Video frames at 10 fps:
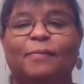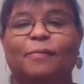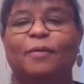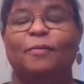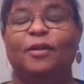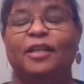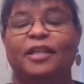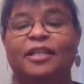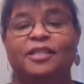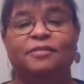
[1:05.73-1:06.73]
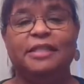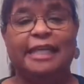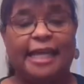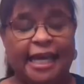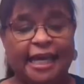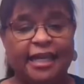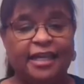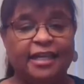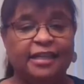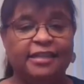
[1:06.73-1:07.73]
what we're going to do
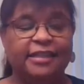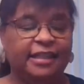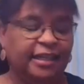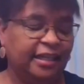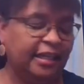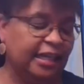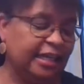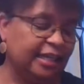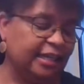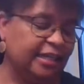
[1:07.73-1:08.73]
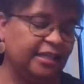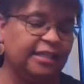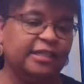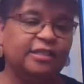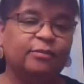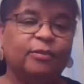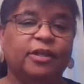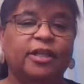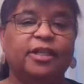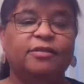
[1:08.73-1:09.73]
today is
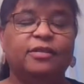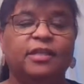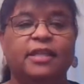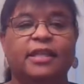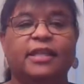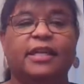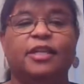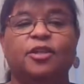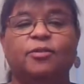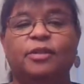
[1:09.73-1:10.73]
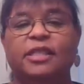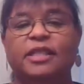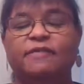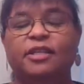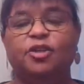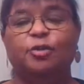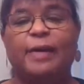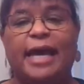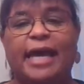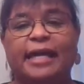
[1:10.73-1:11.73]
we're going to use something that you received in your
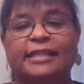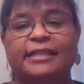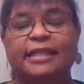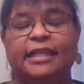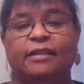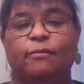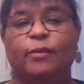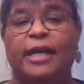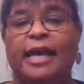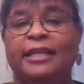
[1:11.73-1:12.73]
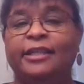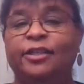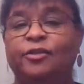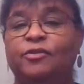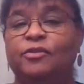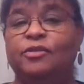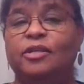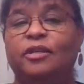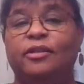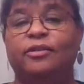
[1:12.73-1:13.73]
bags that we hadn't
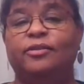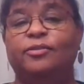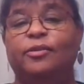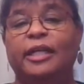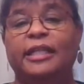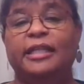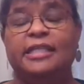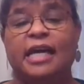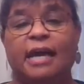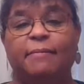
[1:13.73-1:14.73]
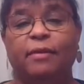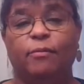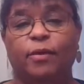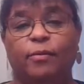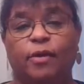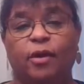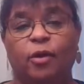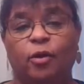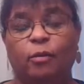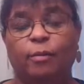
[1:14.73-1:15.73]
used during the time that we were
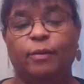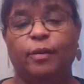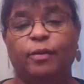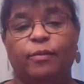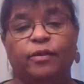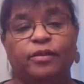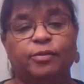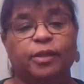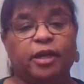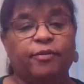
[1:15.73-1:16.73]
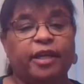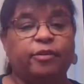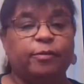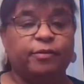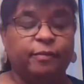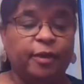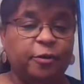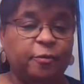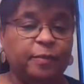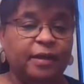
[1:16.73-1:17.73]
home and we were doing our reading groups from
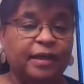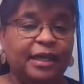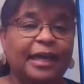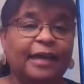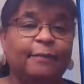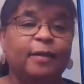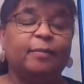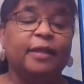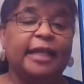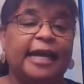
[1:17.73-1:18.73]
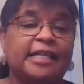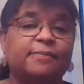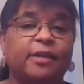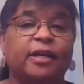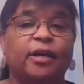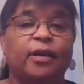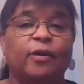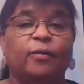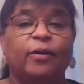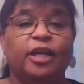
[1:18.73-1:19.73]
home. And people had asked me,
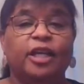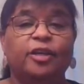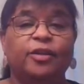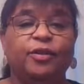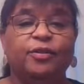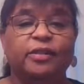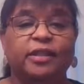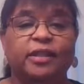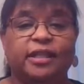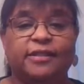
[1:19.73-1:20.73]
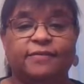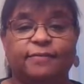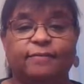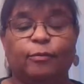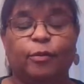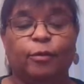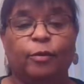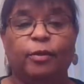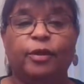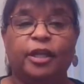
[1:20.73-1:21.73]
what are you using this?
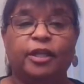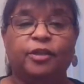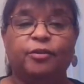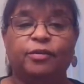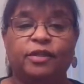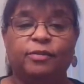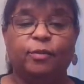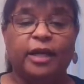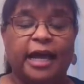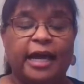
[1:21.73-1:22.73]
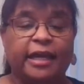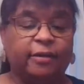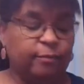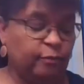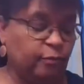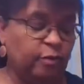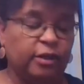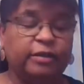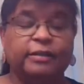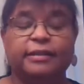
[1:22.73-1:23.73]
What are we going to use this one item
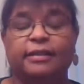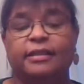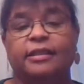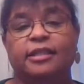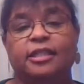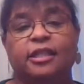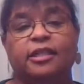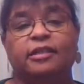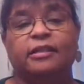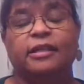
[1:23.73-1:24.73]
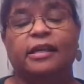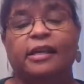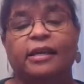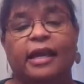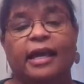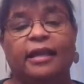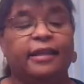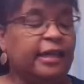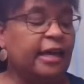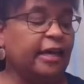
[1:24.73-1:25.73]
for this year?
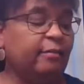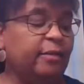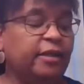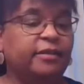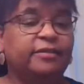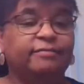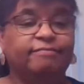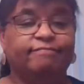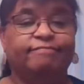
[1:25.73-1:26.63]
And the item is